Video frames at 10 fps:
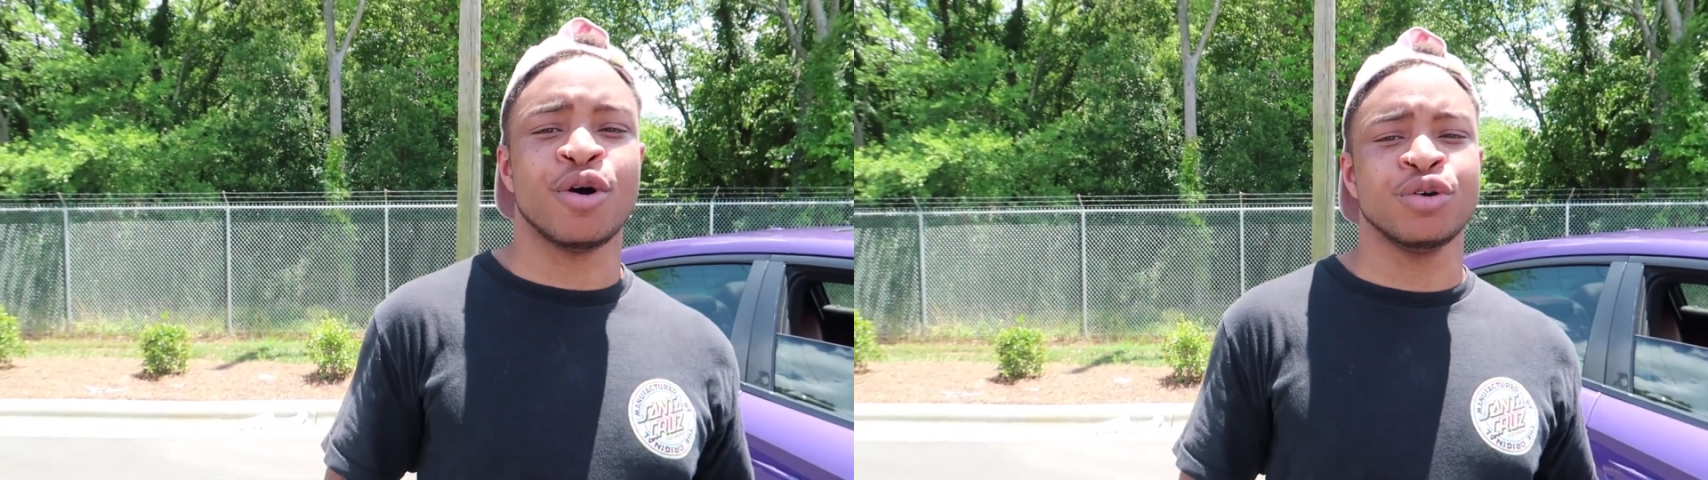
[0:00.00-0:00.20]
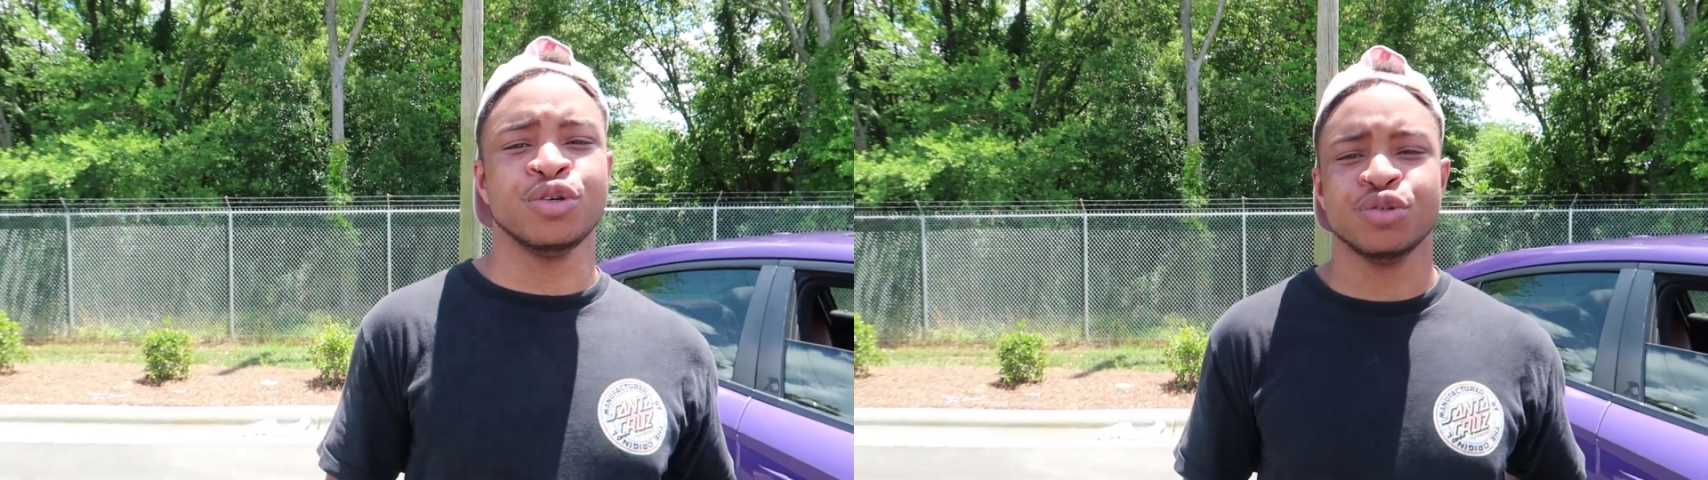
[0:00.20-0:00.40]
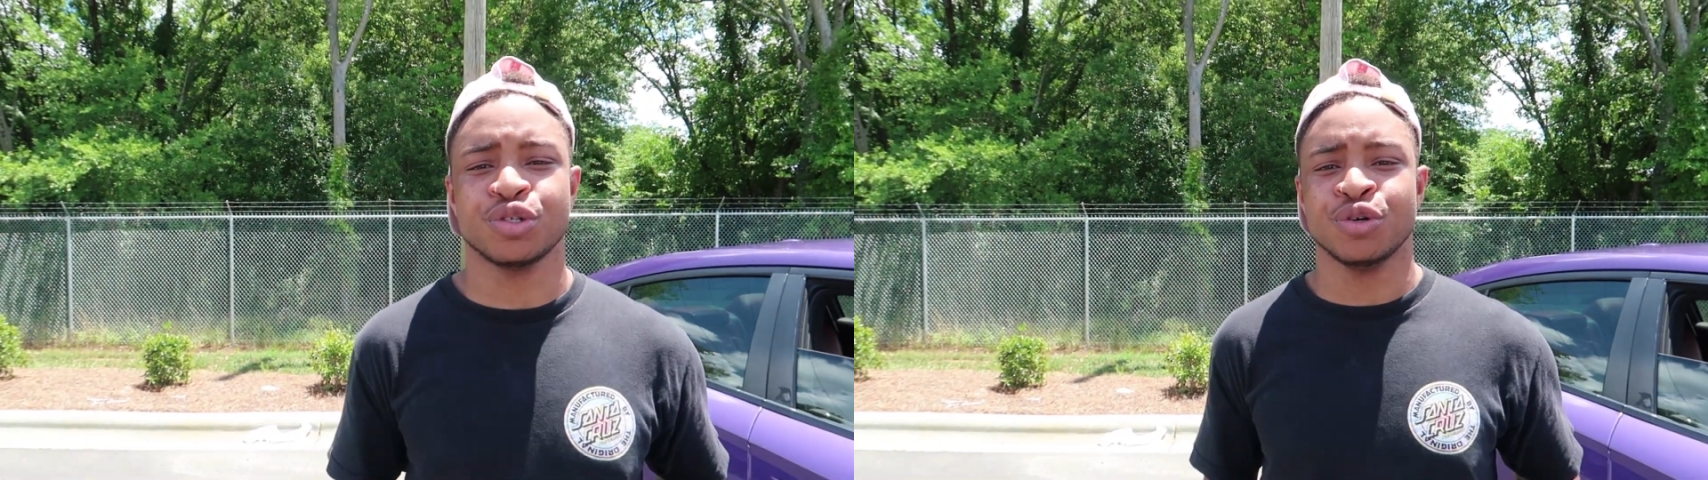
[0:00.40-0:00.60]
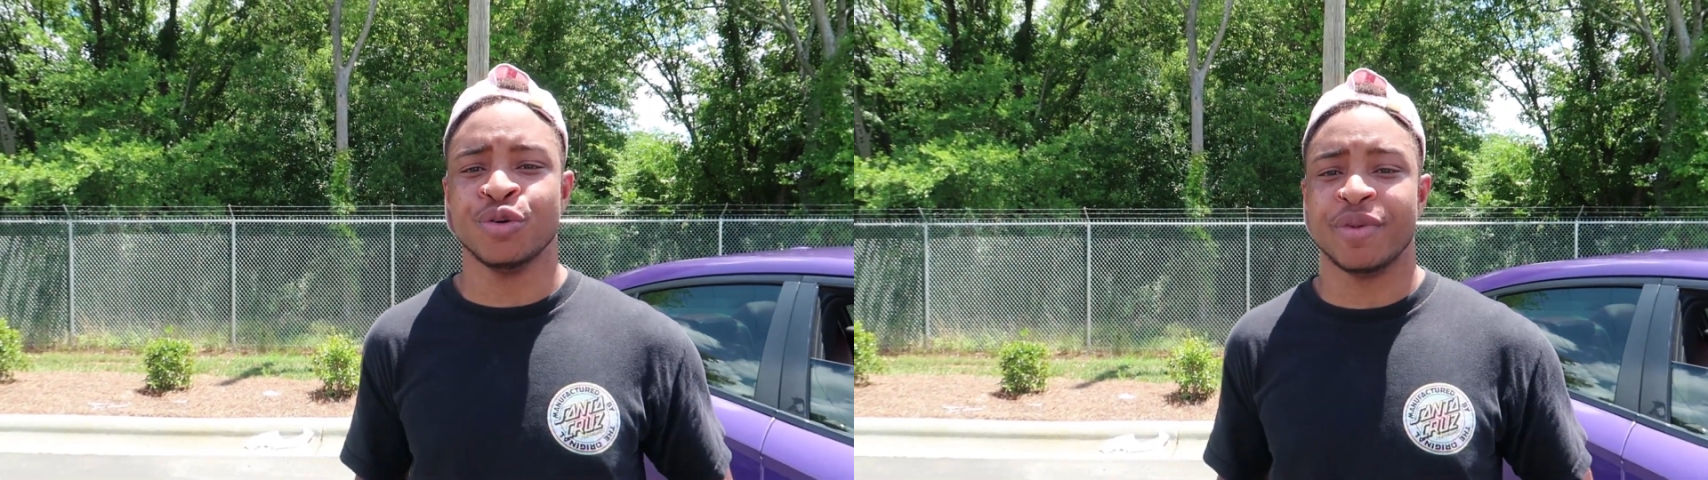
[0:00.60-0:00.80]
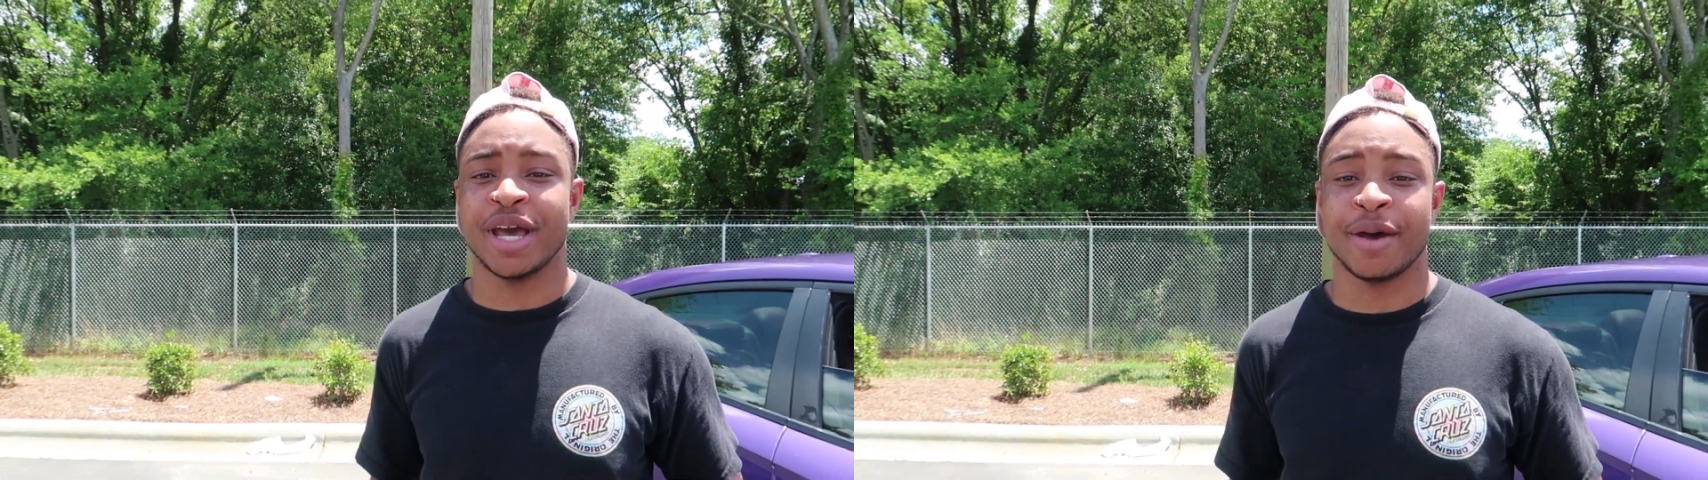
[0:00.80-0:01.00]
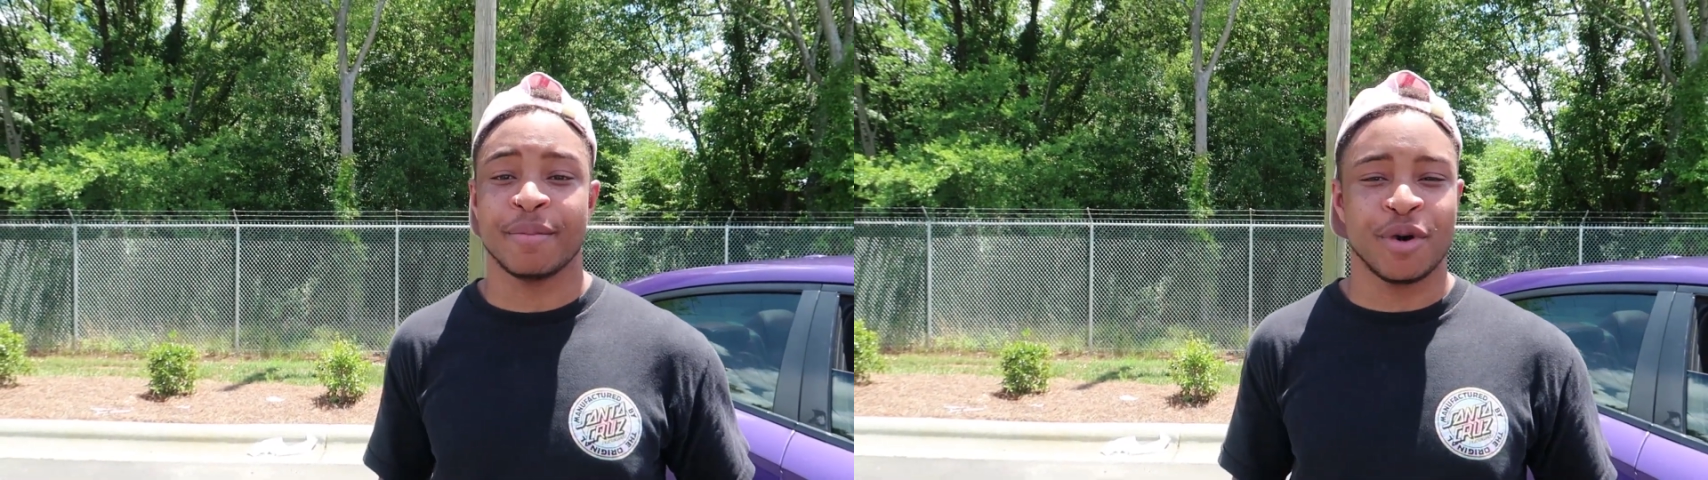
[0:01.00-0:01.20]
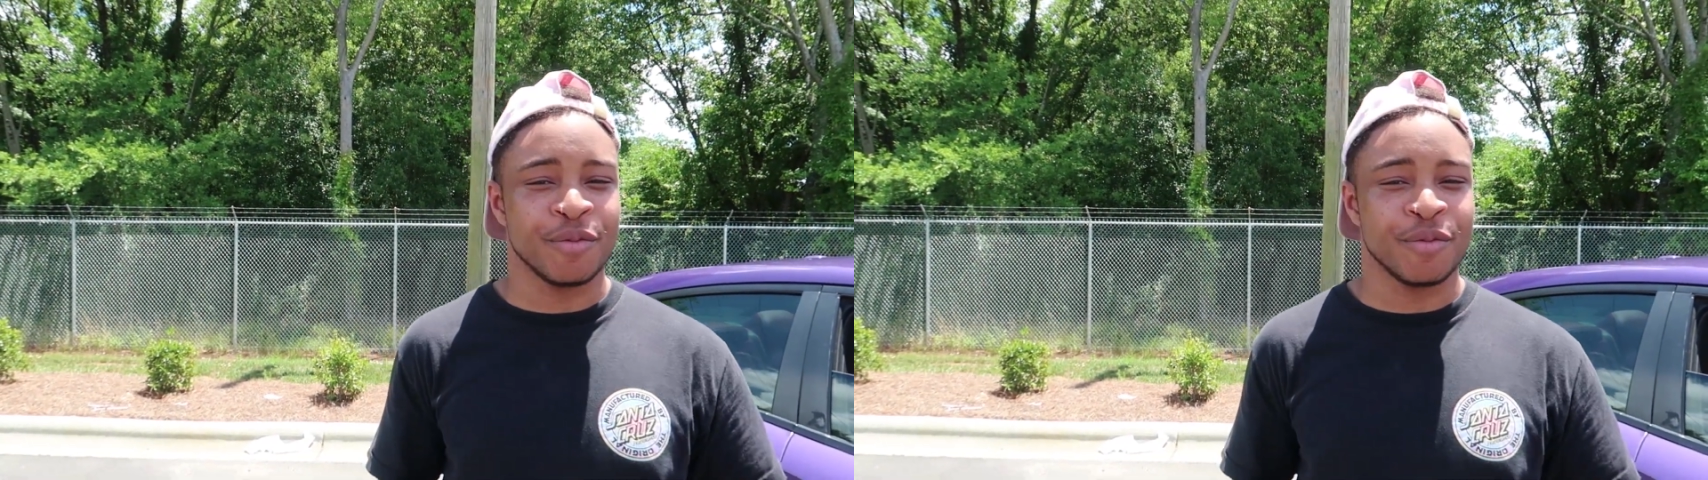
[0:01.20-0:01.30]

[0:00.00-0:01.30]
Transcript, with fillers: on YouTube, man.